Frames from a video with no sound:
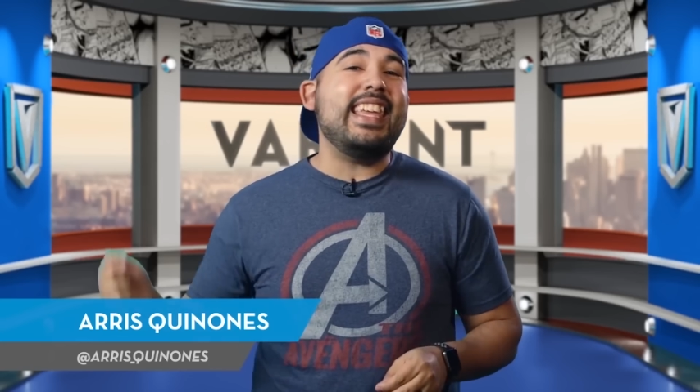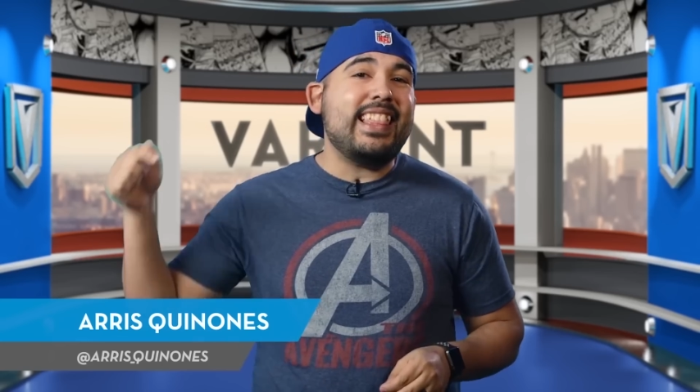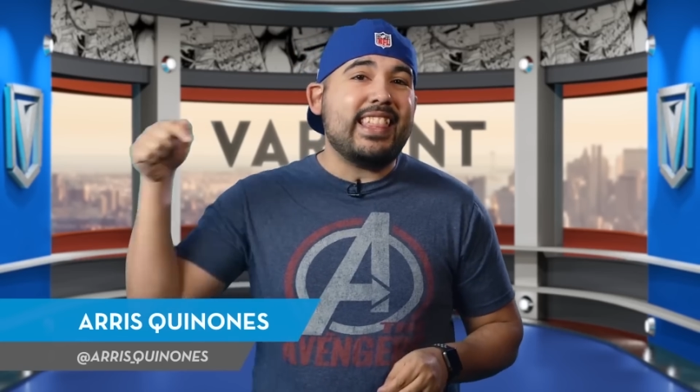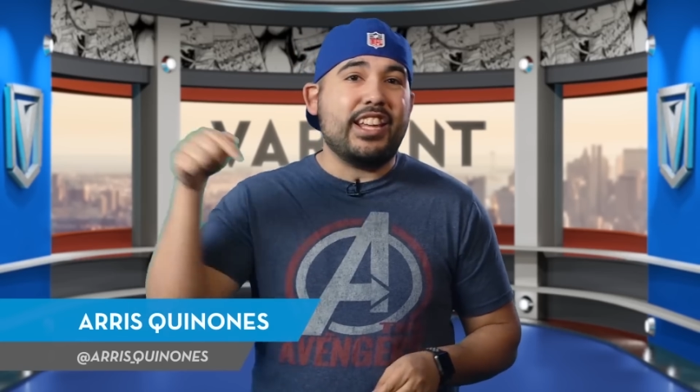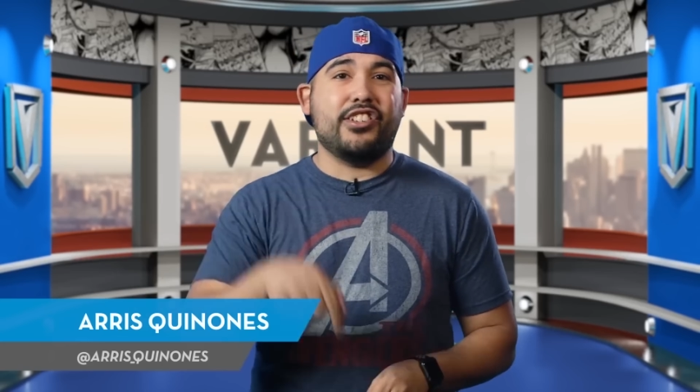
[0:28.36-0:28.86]

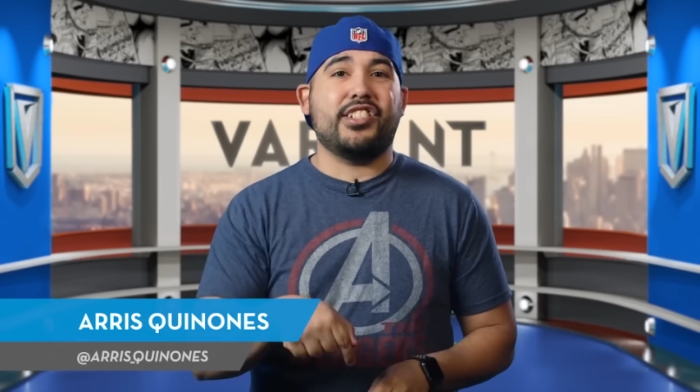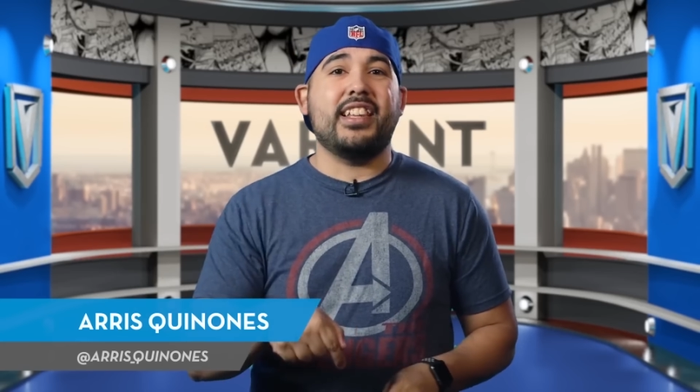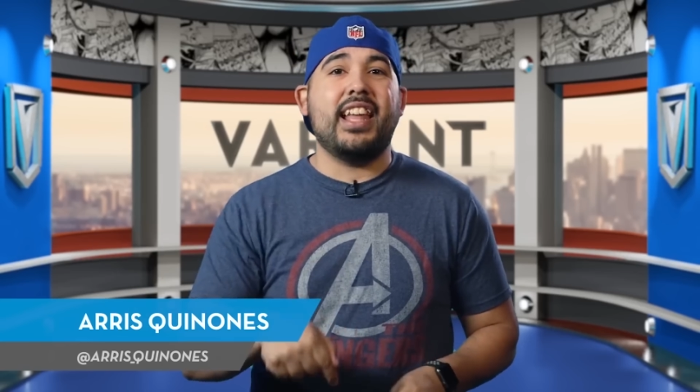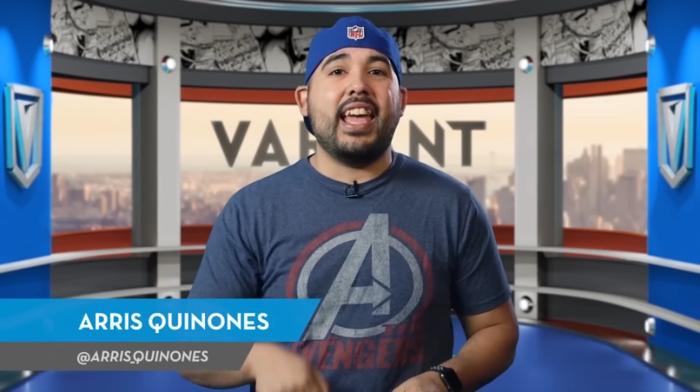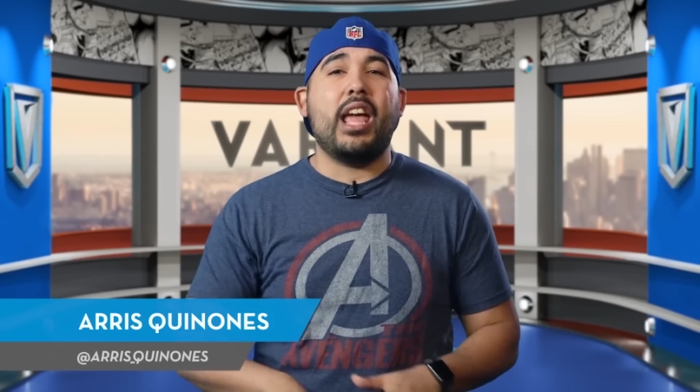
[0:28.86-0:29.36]
in theaters
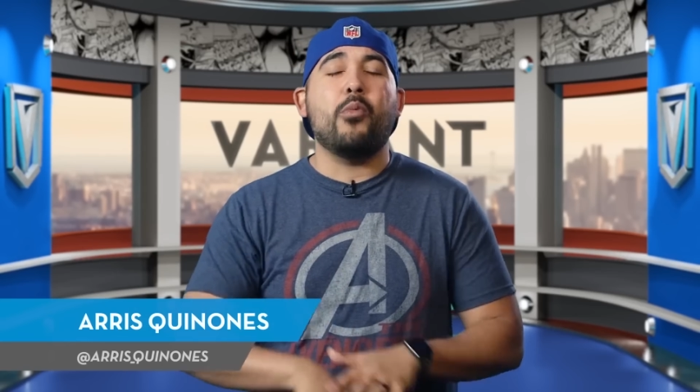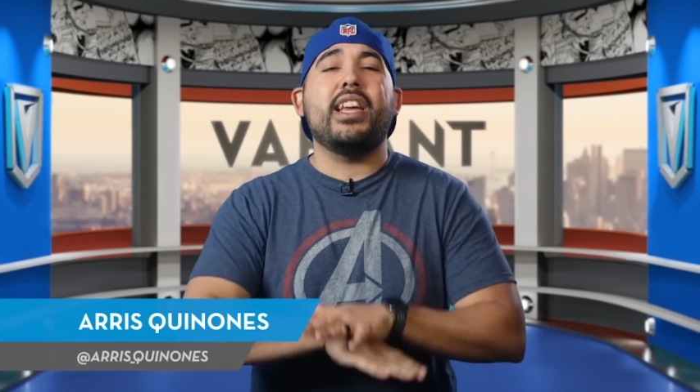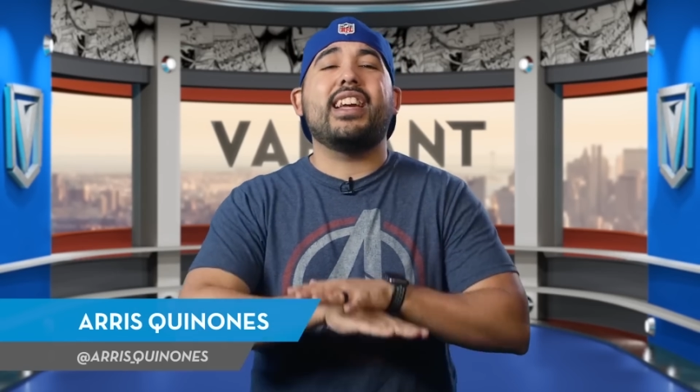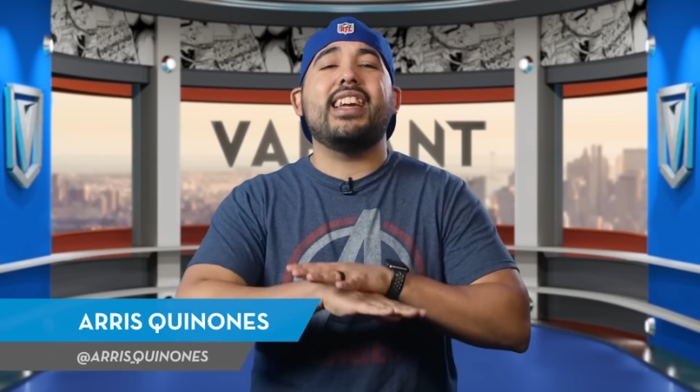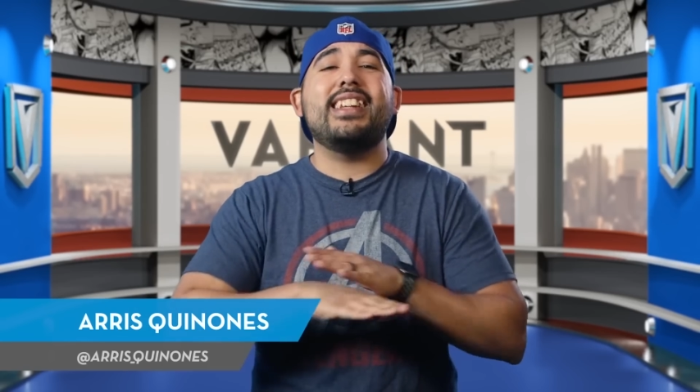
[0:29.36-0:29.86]
tonight, and
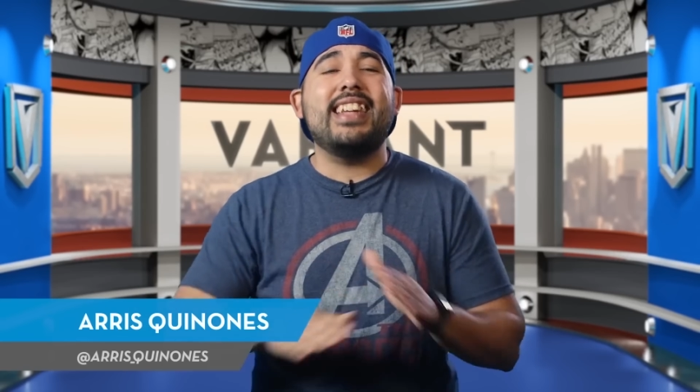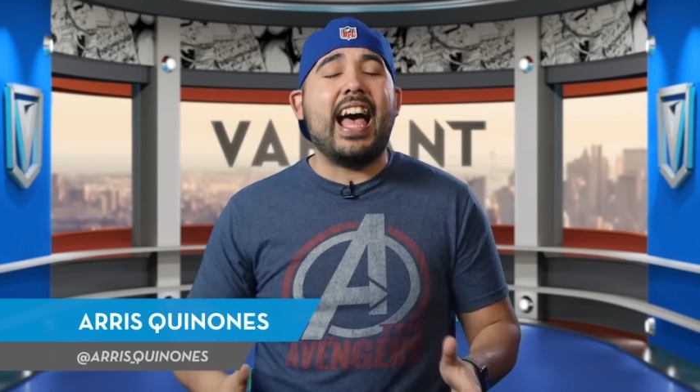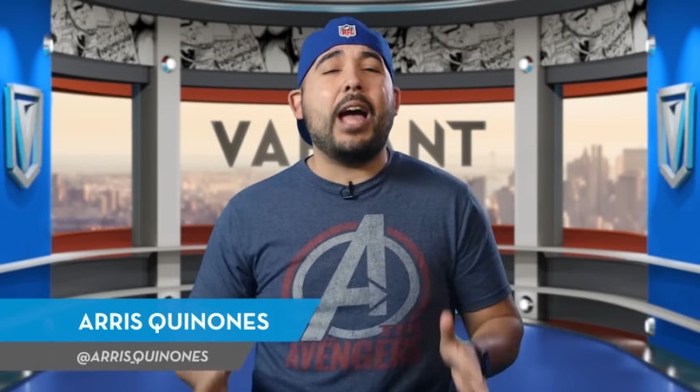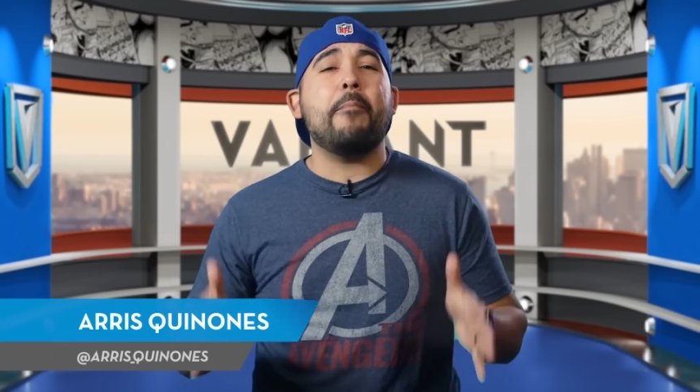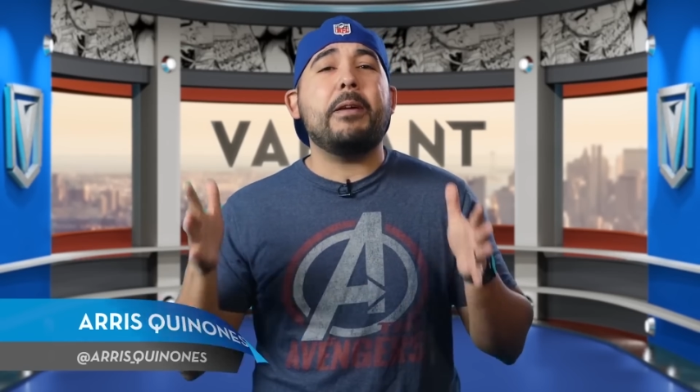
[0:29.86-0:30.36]
we could
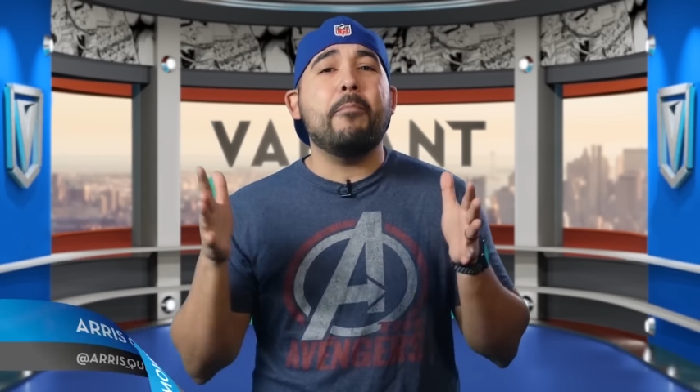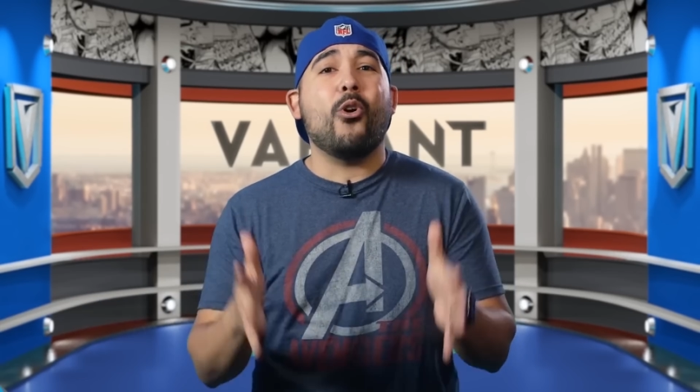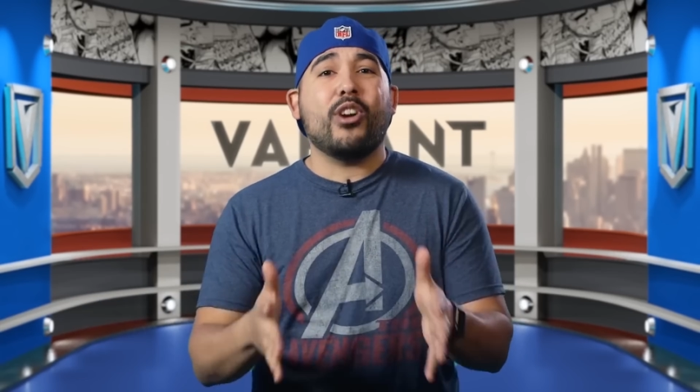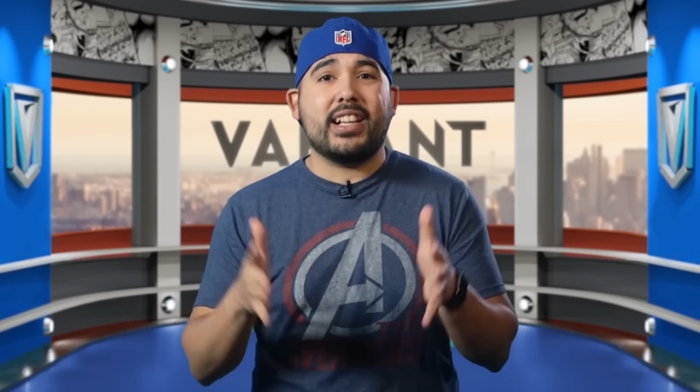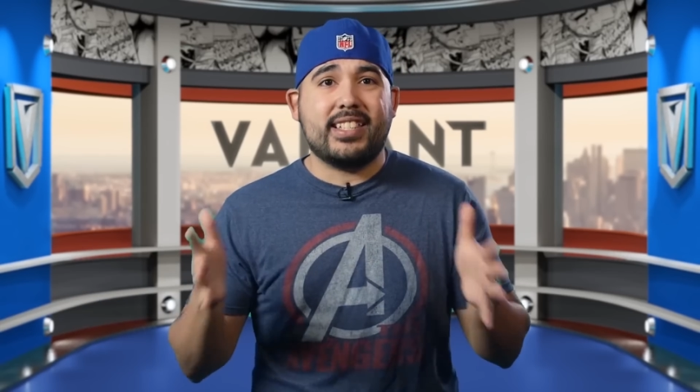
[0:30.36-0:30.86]
not be
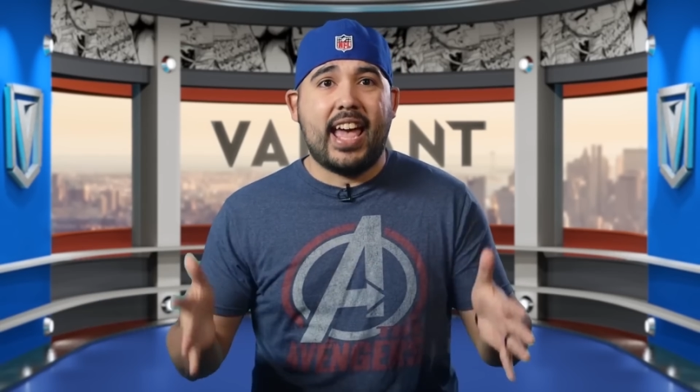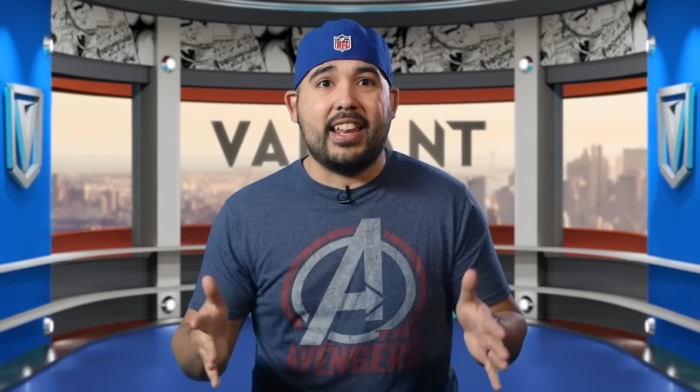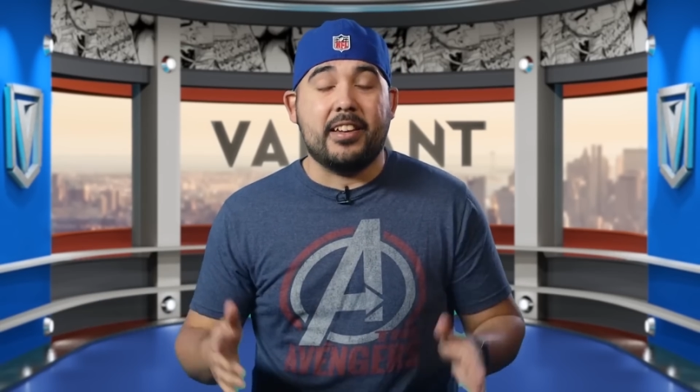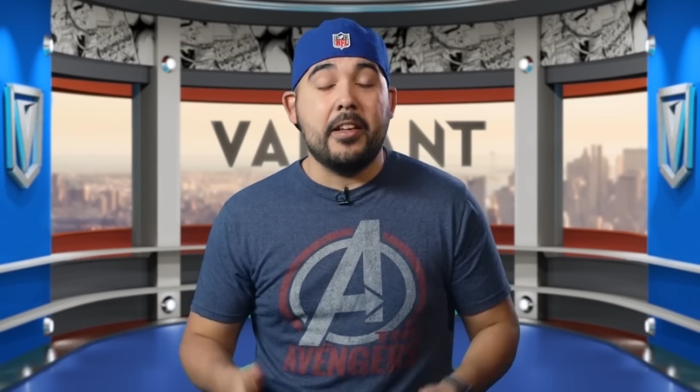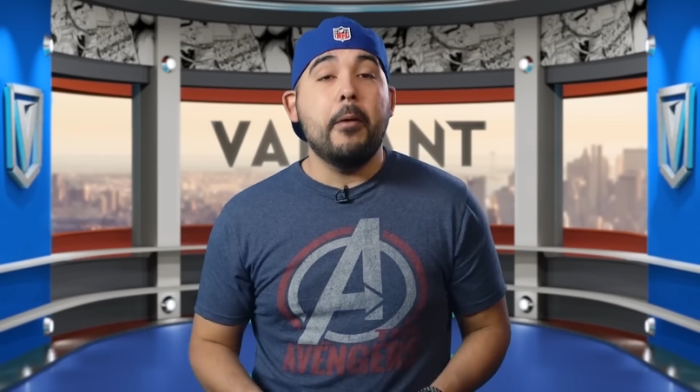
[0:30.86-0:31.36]
more
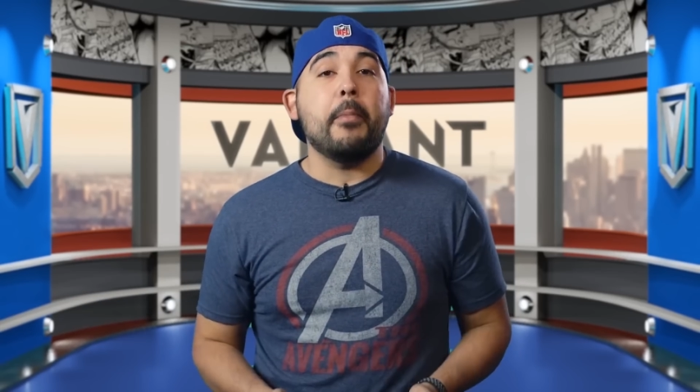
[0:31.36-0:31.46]
excited.